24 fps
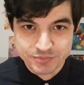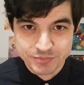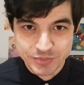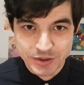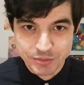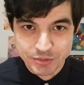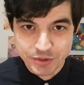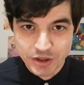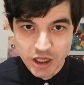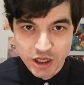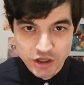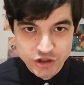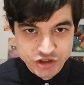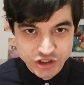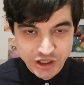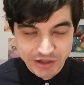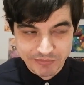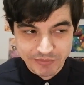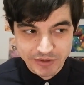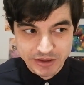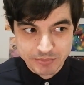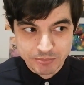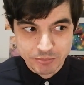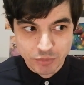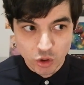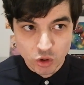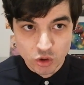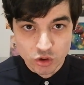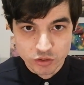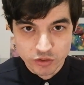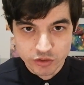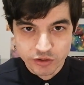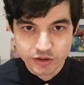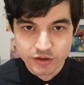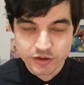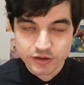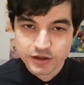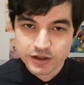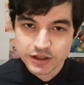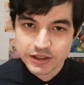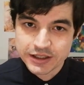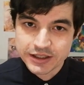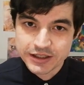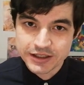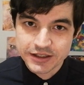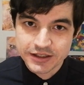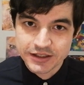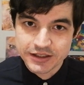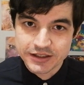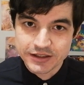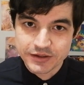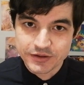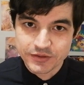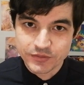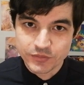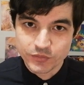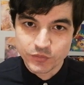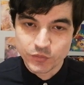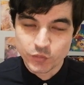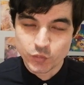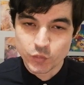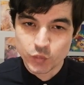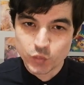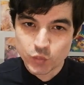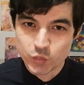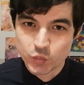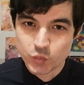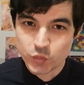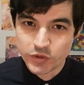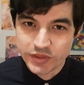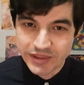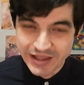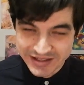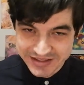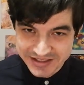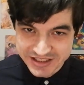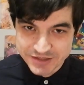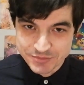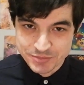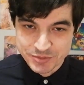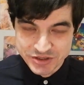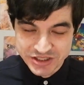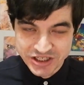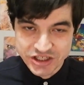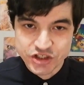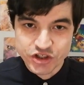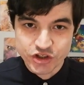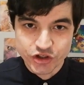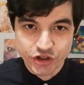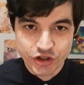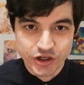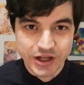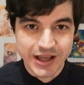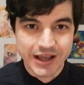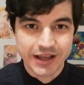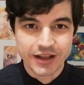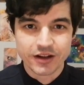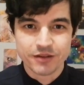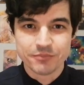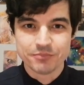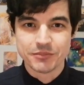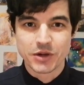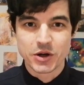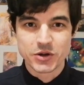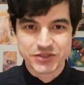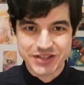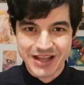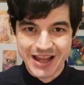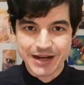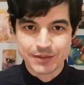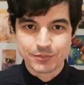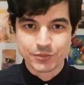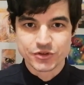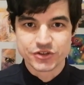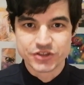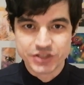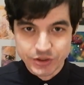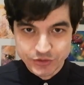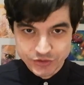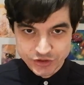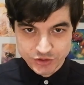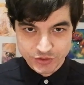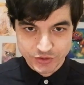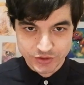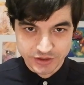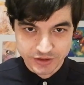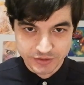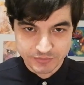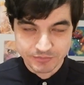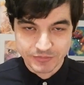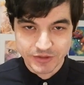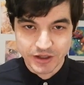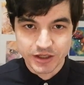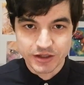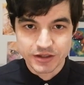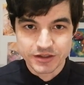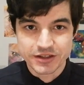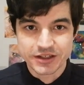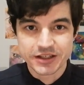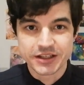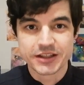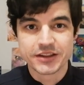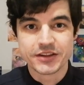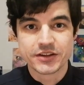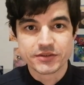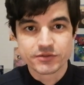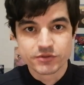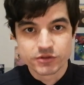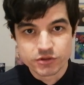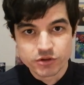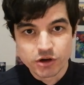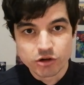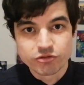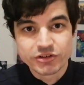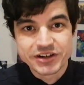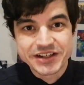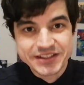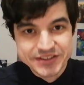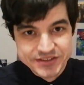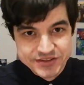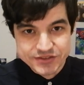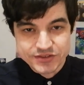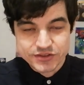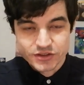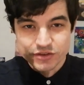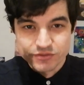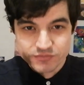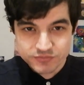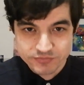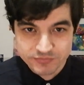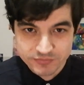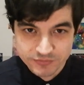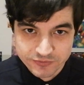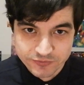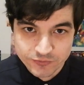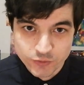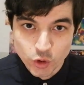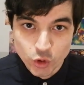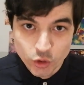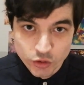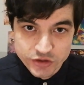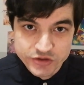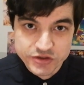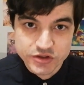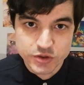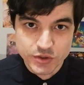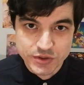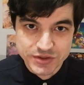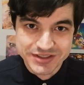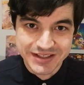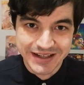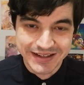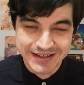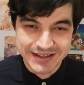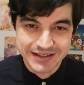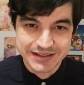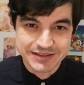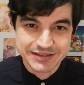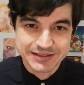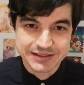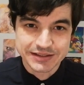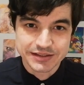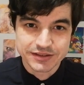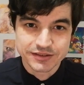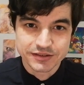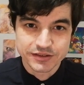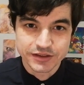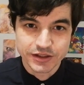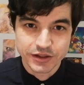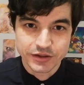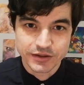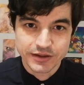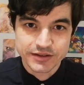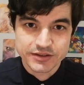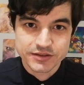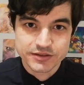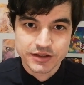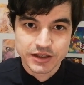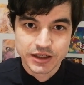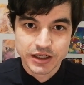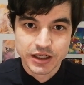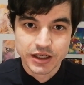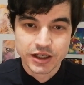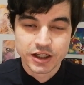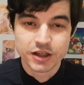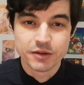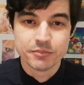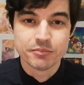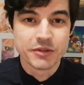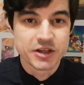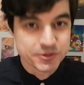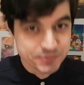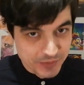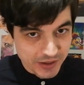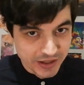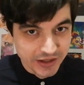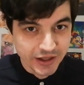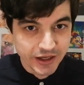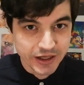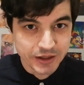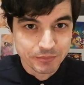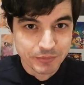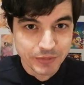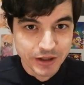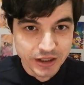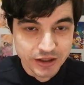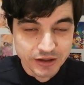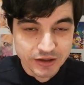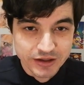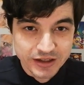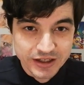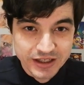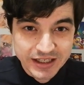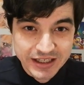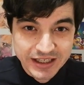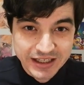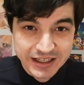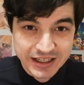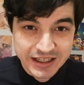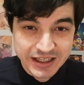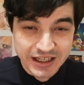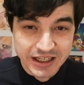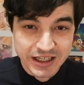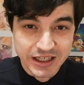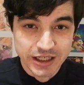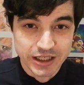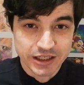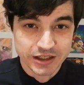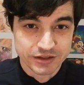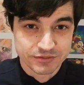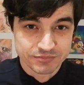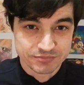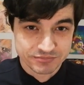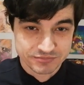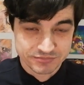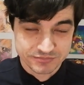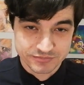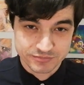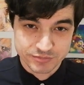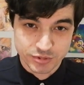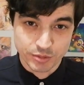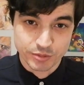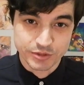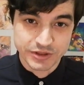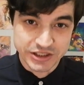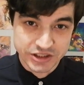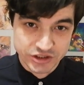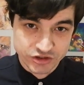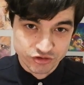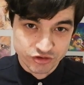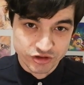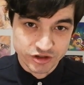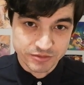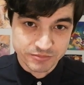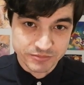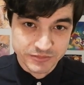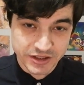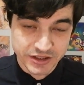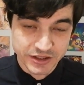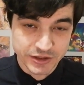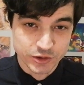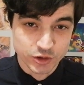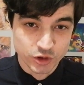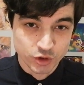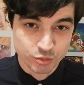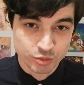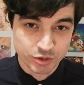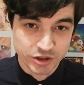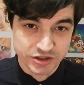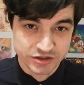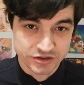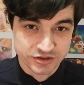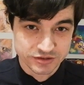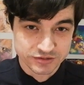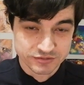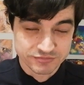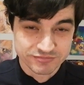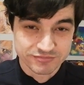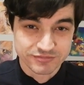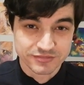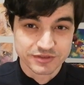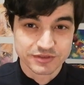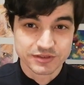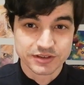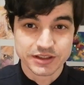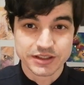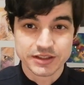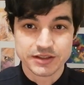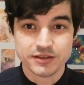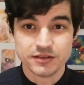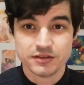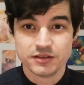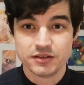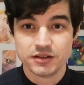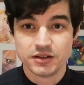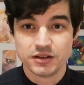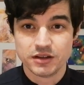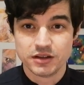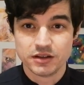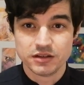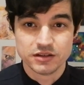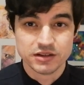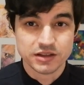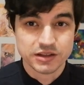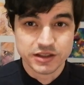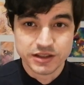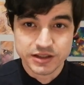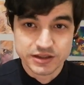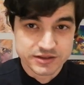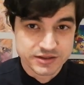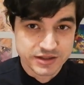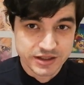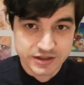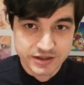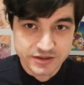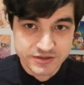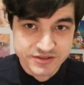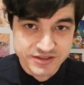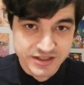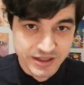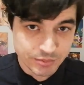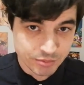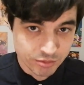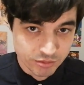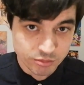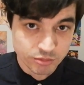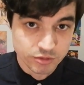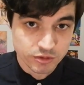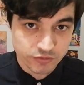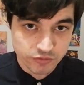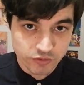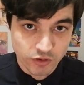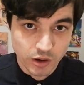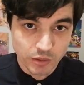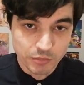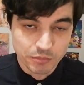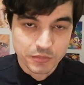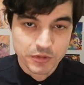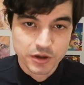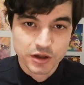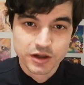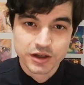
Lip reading: people aren't generally born with that disposition, and most animals don't do it. And there are reasons for the suicidality. You know, you must bear that in mind. Probably extreme clinical depression is inseparable from